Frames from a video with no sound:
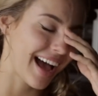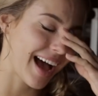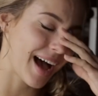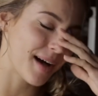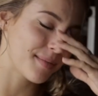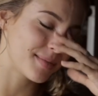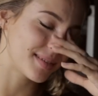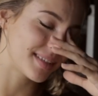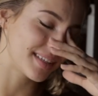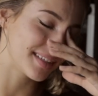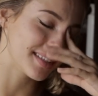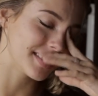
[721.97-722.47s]

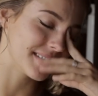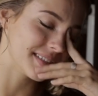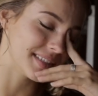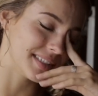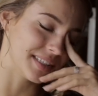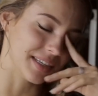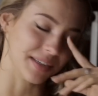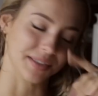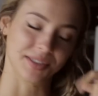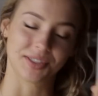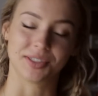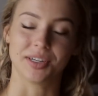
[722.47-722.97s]
Absolutely
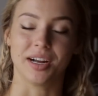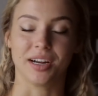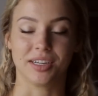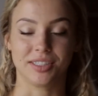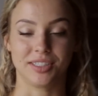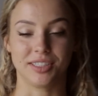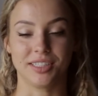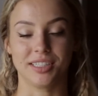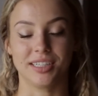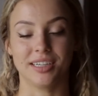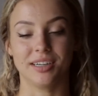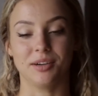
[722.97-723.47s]
no
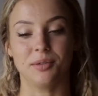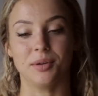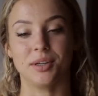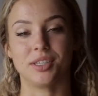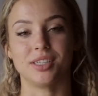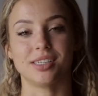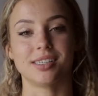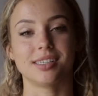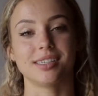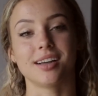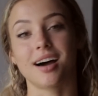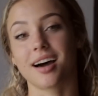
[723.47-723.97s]
structure,
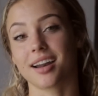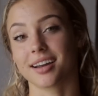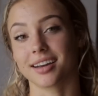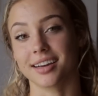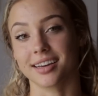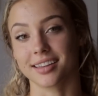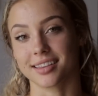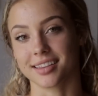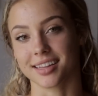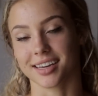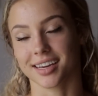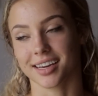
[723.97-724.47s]
which is not a
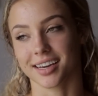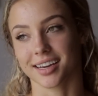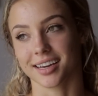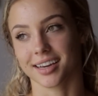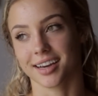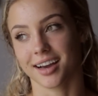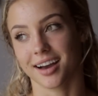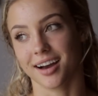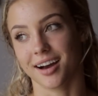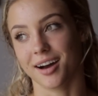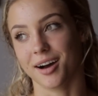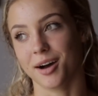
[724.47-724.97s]
good
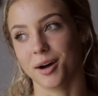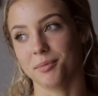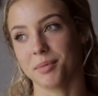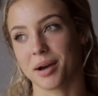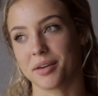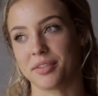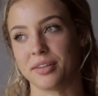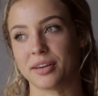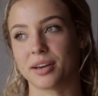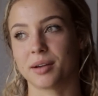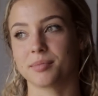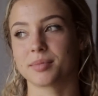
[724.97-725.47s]
thing.
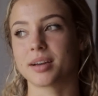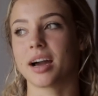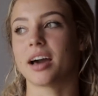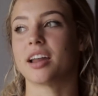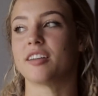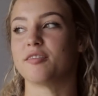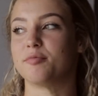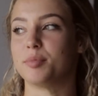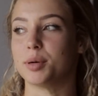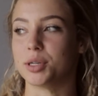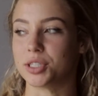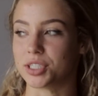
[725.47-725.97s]
I think I'm
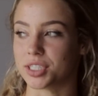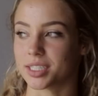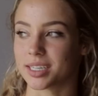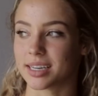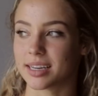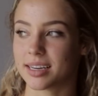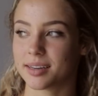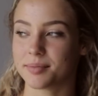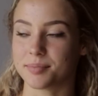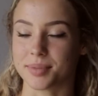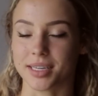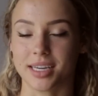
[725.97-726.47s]
kind of pushing
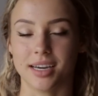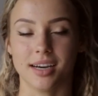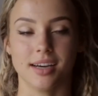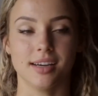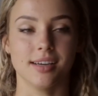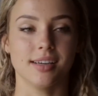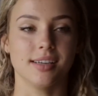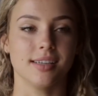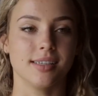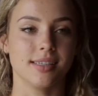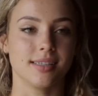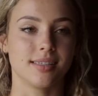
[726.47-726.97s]
it
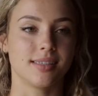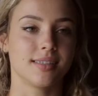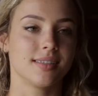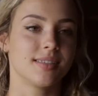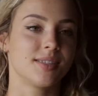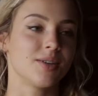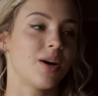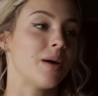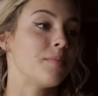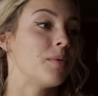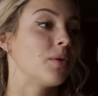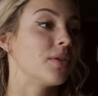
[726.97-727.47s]
because,
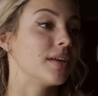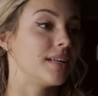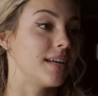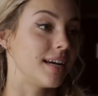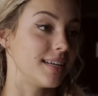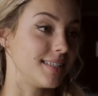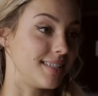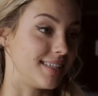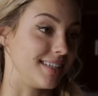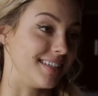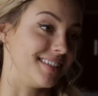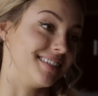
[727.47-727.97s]
so I'm only
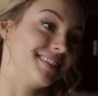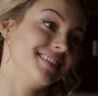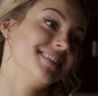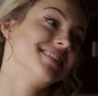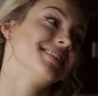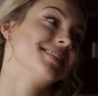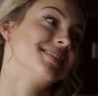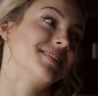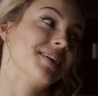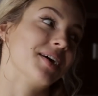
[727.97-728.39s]
19,